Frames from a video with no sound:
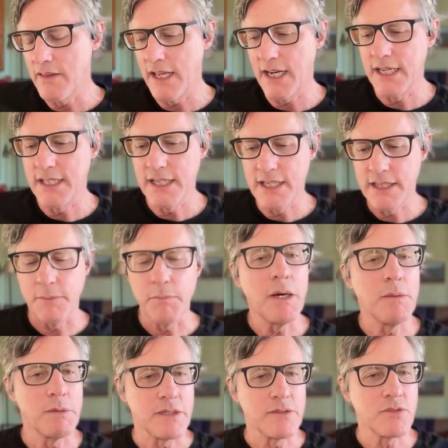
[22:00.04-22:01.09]
I did at the
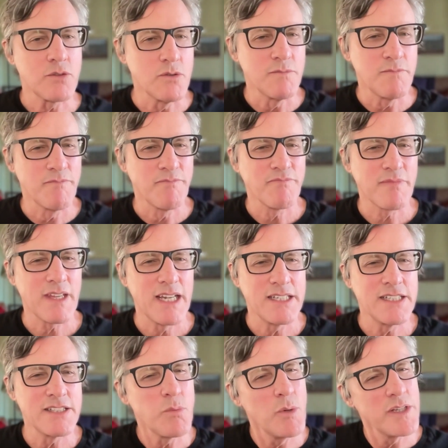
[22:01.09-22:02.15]
public school. I
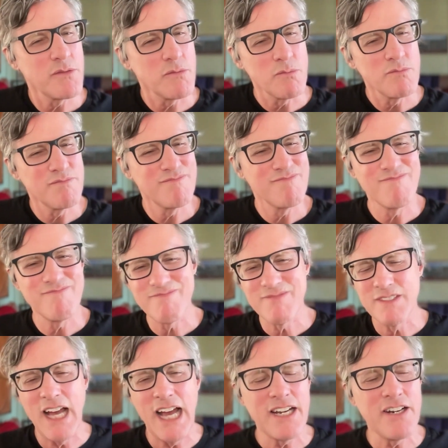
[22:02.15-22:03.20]
just wasn't,
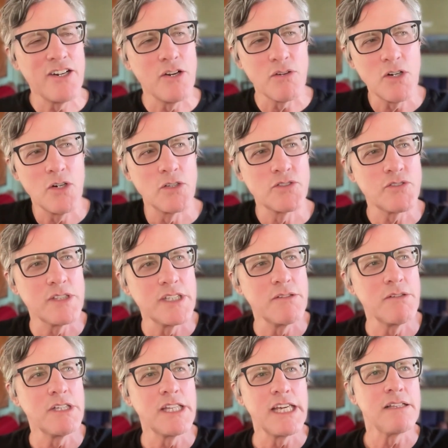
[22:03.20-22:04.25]
I don't know, culturally
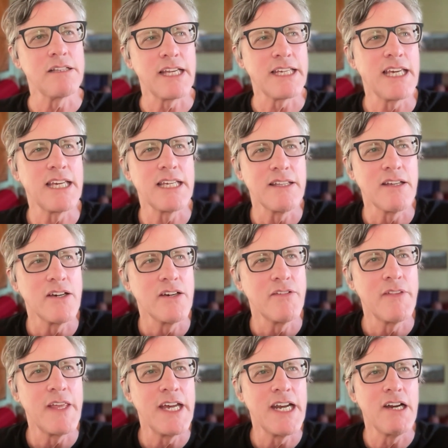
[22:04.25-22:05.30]
really clicking over
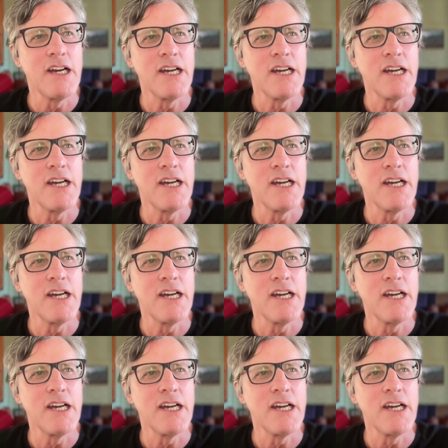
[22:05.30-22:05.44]
there.